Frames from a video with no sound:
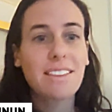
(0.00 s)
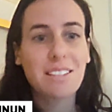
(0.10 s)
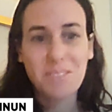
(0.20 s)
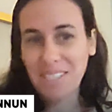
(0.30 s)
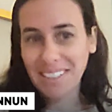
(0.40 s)

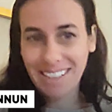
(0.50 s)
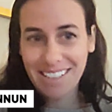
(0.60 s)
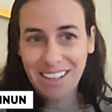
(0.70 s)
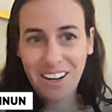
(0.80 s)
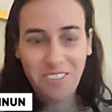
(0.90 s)
the
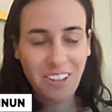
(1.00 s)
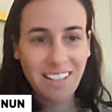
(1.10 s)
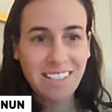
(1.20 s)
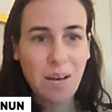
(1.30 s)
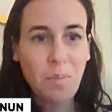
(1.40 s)
utilities are, for
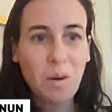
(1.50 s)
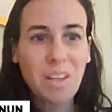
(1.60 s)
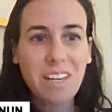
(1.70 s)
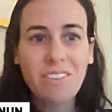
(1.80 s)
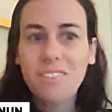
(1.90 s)
example,
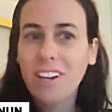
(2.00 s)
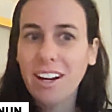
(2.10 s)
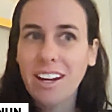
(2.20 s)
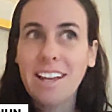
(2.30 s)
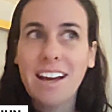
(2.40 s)
even
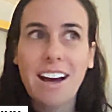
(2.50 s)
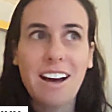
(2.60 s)
very